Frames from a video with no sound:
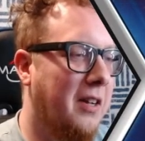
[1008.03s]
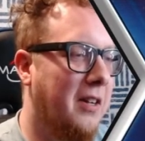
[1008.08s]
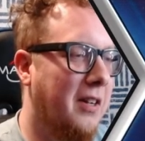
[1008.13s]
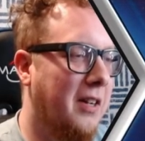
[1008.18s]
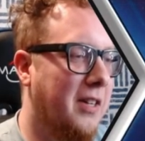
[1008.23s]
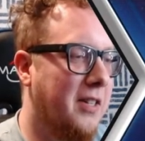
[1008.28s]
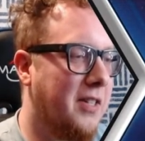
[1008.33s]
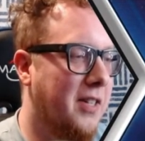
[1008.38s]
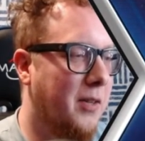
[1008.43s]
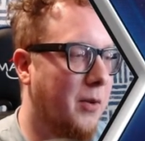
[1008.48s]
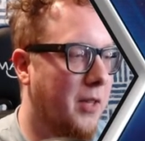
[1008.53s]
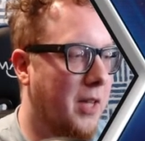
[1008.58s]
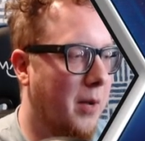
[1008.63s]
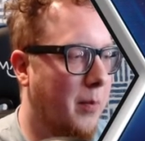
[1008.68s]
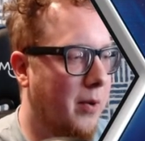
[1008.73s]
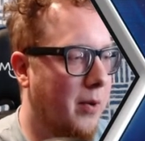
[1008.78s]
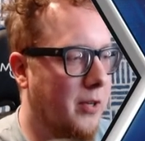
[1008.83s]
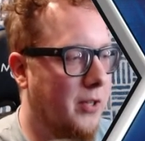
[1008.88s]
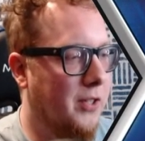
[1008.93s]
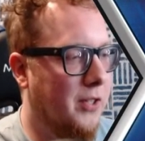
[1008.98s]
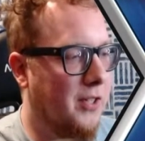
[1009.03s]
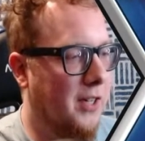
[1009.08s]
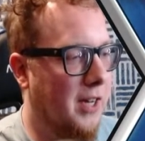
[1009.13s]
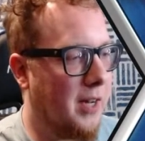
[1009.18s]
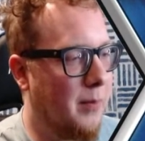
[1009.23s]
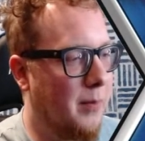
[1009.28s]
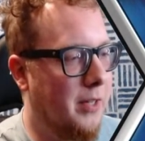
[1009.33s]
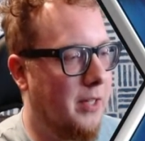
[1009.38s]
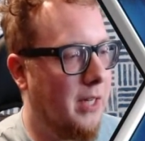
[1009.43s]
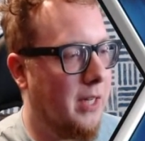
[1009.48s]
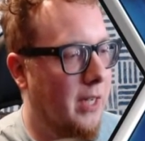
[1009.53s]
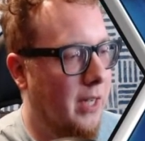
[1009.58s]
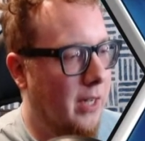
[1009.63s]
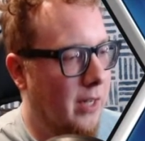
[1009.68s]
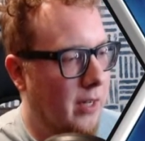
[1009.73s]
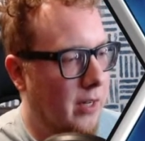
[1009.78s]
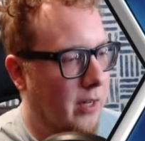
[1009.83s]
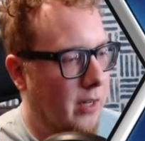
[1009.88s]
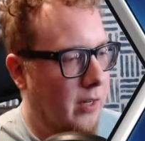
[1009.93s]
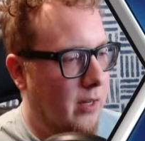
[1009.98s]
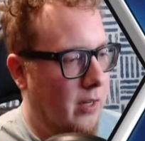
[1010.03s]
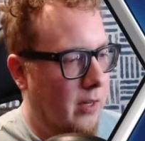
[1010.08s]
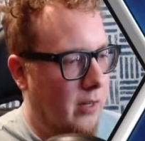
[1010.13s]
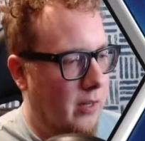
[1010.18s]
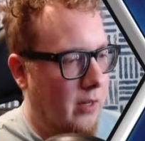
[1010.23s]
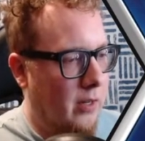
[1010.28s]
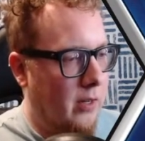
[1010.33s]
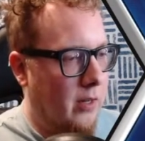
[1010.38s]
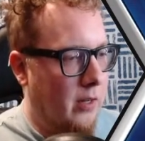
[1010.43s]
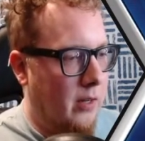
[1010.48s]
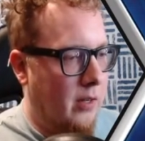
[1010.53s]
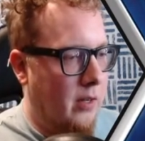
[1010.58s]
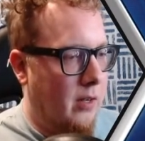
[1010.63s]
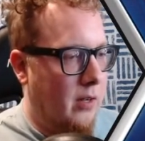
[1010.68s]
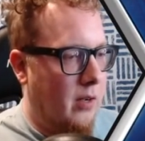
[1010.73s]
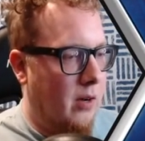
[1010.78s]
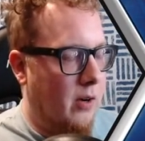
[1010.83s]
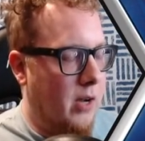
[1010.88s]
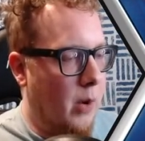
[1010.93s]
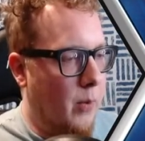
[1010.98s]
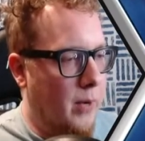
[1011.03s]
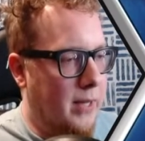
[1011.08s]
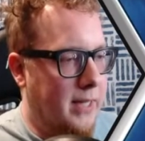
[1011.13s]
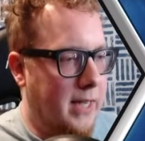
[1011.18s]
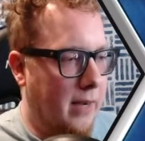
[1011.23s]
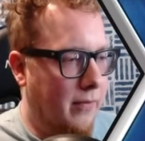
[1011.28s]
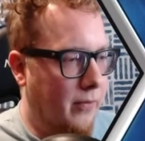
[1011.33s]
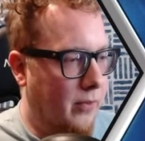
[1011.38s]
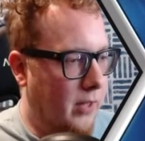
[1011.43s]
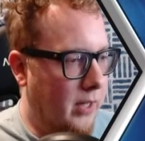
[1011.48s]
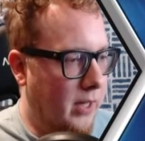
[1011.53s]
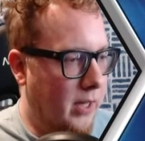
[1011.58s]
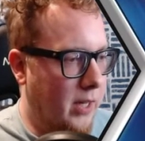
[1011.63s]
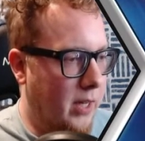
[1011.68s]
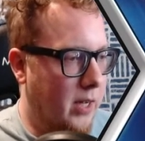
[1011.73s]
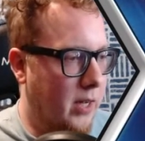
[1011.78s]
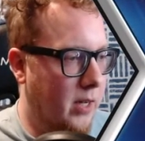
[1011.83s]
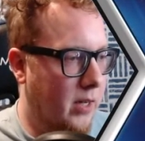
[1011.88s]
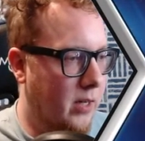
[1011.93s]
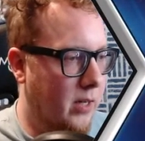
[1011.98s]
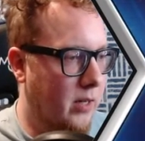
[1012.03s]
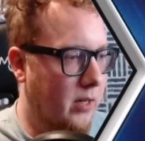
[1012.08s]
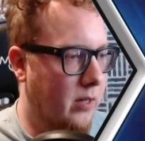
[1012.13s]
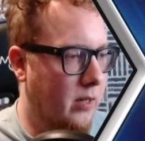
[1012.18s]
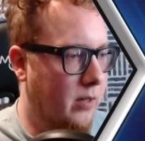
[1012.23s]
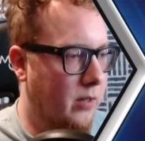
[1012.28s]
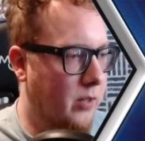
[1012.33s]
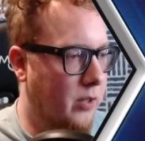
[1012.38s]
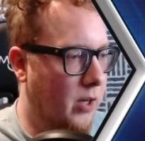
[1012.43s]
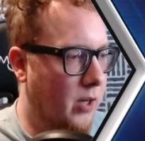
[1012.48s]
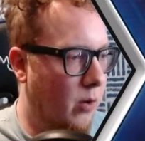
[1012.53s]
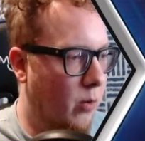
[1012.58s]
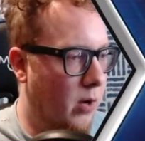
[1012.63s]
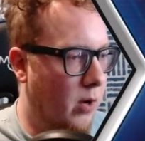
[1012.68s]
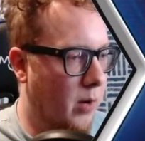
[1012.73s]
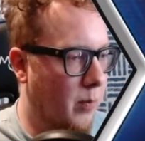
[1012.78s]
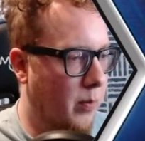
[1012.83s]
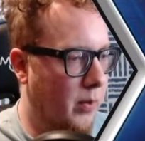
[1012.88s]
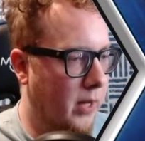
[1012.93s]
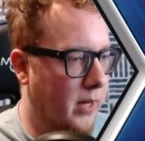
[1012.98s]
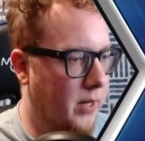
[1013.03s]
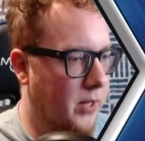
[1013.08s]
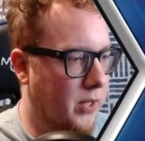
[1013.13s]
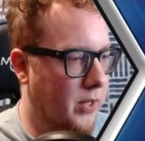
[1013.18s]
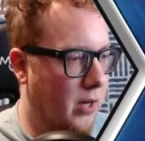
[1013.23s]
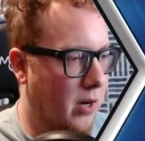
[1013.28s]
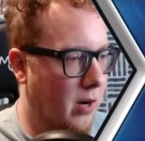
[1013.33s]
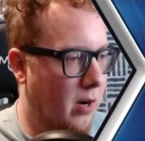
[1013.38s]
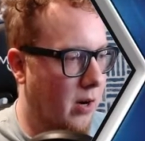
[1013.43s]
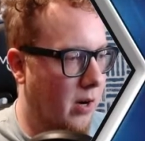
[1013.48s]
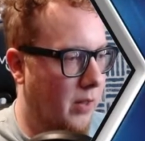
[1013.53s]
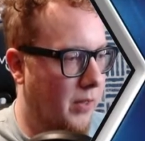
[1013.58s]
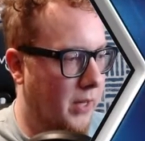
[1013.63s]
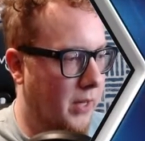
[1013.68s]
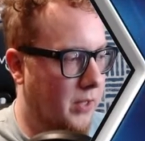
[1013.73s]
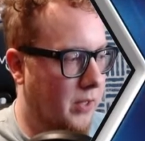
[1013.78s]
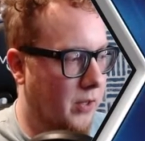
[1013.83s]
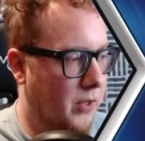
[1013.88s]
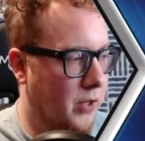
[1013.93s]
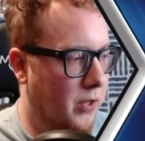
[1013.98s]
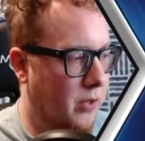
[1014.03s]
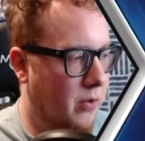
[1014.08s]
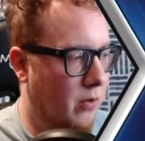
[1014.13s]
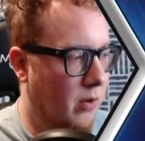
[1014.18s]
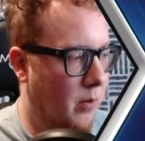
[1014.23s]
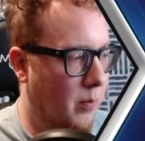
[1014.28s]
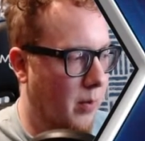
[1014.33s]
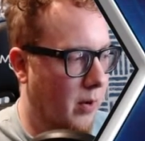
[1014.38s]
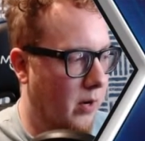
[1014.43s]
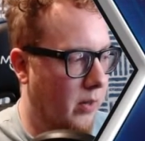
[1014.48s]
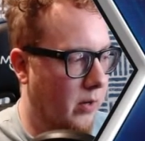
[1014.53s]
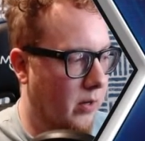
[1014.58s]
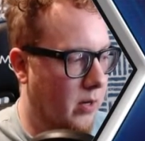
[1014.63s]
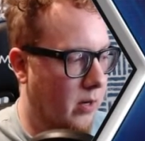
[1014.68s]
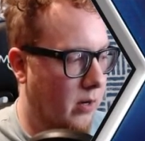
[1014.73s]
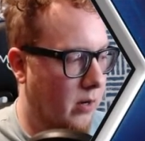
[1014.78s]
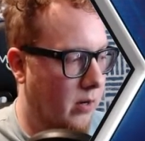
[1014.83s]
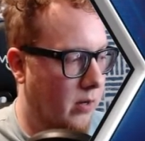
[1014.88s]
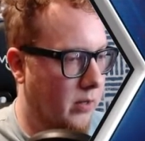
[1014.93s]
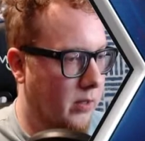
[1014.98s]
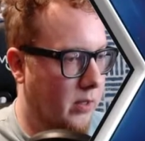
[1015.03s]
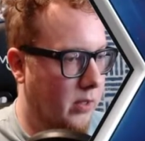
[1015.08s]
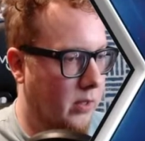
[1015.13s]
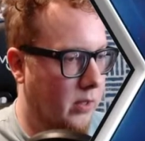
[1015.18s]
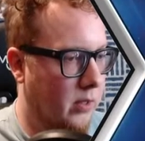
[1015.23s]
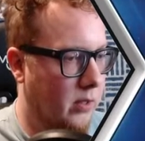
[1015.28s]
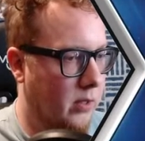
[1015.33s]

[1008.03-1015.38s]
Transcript: I see what that person's name is. Okay, we definitely don't want to play Sauron. That's going to screw up our other cards.